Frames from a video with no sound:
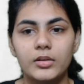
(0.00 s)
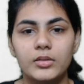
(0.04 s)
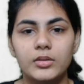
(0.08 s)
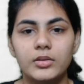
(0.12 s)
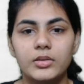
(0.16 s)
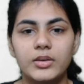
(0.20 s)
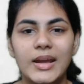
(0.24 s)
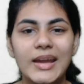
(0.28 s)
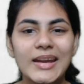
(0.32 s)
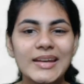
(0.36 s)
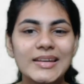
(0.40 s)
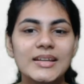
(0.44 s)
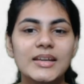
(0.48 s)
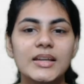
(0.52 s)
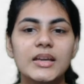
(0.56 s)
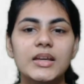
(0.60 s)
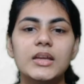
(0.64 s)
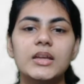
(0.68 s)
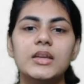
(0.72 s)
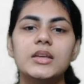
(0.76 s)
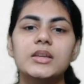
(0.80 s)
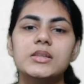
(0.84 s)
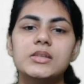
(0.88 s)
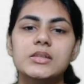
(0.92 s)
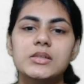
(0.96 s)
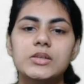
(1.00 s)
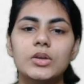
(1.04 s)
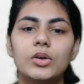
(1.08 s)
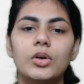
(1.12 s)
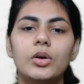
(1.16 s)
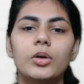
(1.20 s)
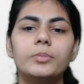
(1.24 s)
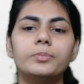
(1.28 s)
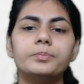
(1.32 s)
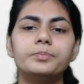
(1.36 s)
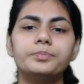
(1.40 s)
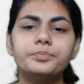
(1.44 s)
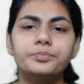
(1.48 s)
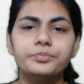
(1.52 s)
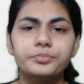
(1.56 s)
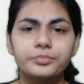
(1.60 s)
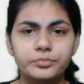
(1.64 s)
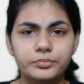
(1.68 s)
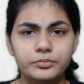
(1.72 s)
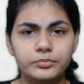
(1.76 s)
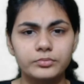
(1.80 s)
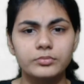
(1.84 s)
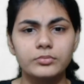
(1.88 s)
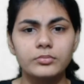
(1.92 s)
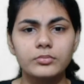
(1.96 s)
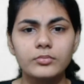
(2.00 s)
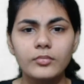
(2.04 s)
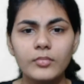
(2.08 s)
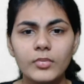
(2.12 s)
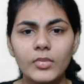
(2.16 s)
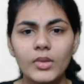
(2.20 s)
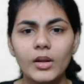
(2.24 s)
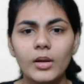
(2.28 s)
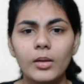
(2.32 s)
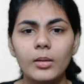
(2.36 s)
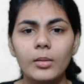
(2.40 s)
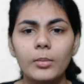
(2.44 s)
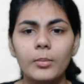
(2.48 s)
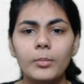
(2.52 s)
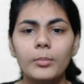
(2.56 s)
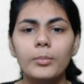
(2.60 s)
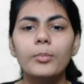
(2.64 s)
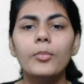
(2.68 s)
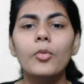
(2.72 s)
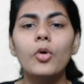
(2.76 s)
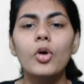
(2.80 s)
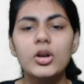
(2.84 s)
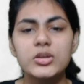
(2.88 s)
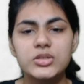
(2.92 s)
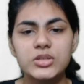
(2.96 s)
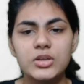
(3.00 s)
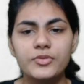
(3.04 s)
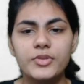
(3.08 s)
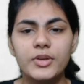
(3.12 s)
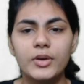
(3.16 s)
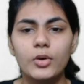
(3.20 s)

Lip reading: right? So most of the